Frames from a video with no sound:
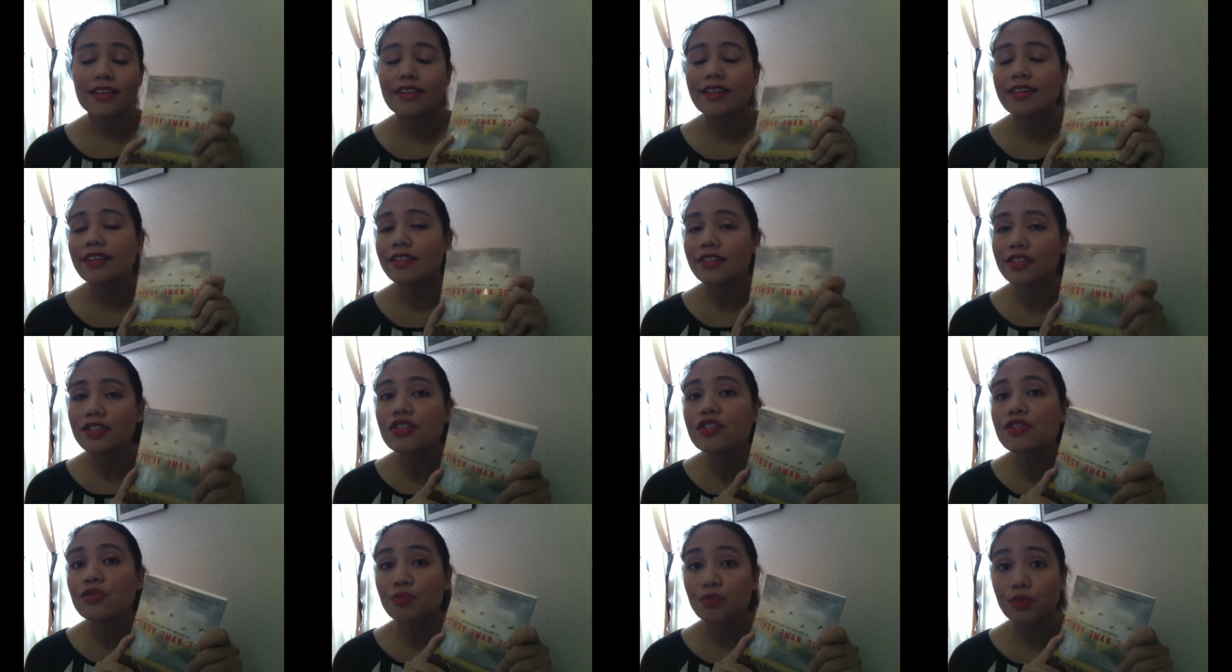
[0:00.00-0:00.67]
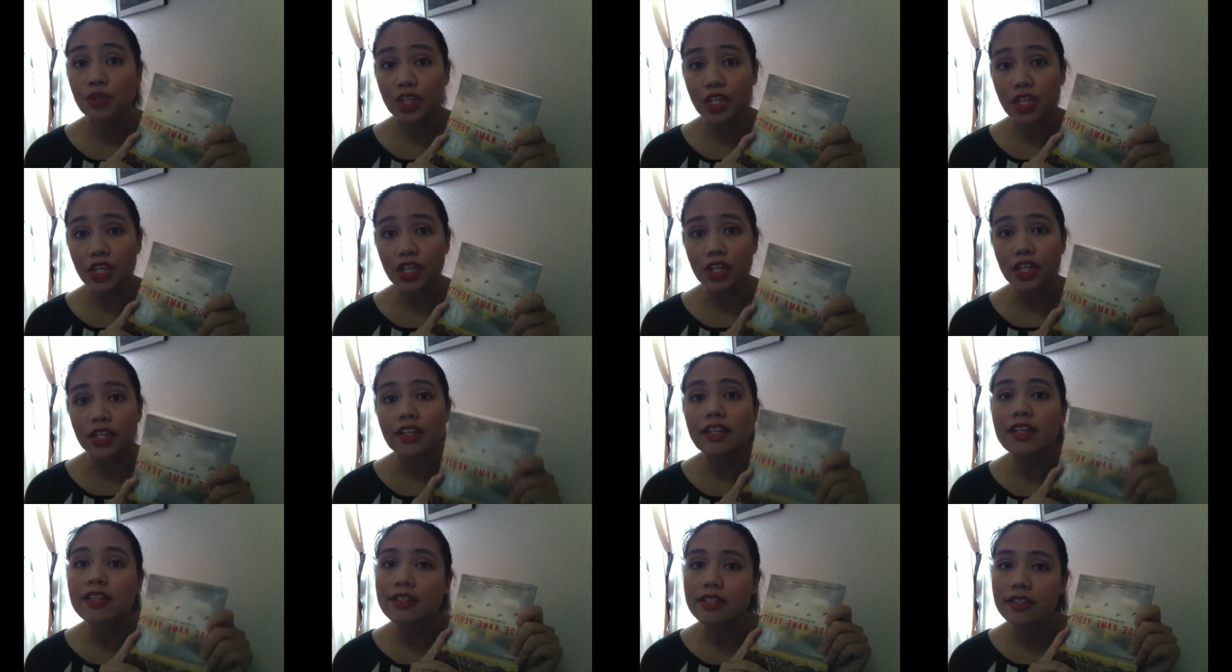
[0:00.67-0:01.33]
It's just really
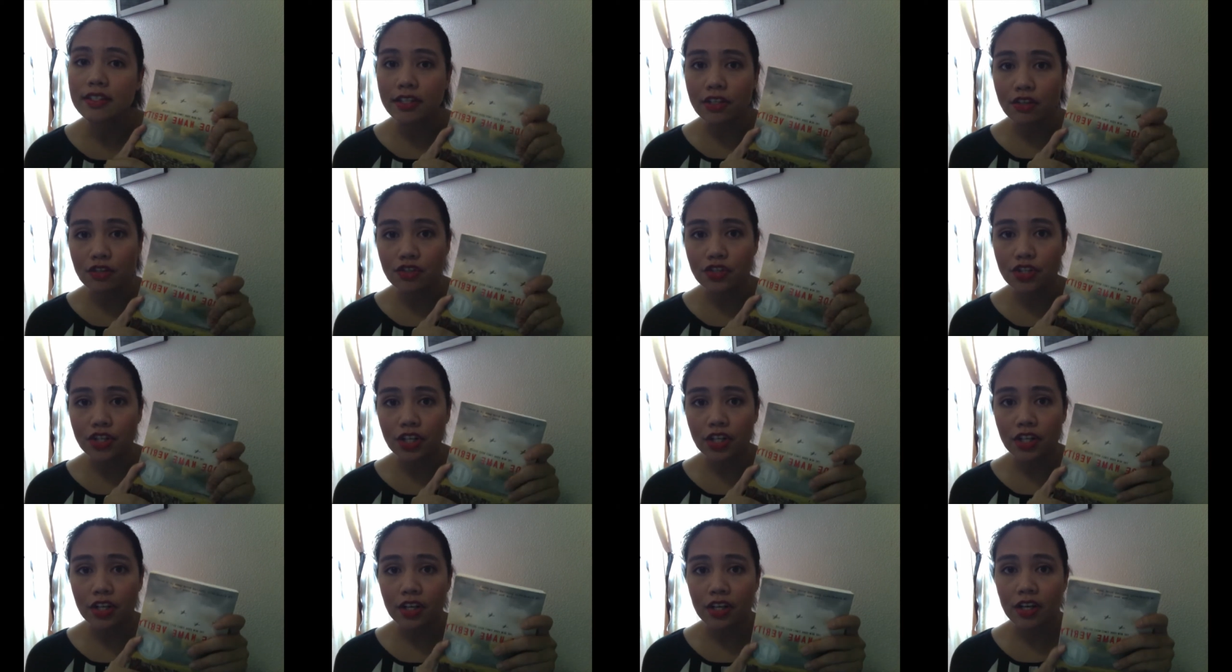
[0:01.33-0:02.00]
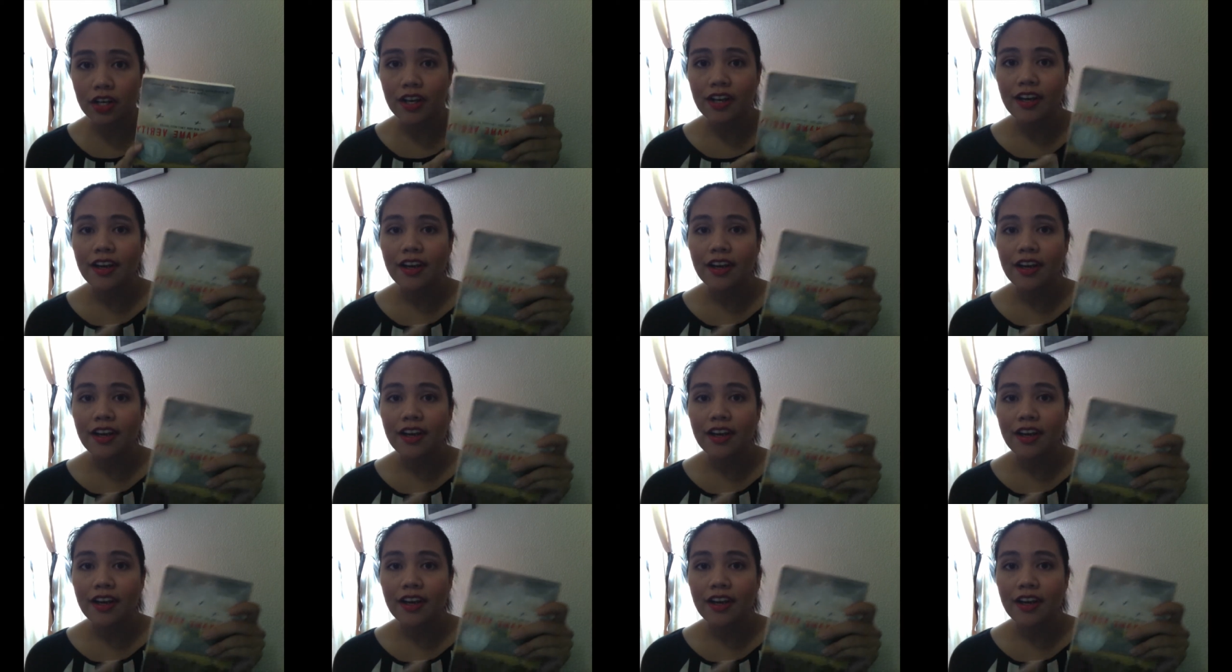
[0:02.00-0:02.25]
good. It's a tearjerker.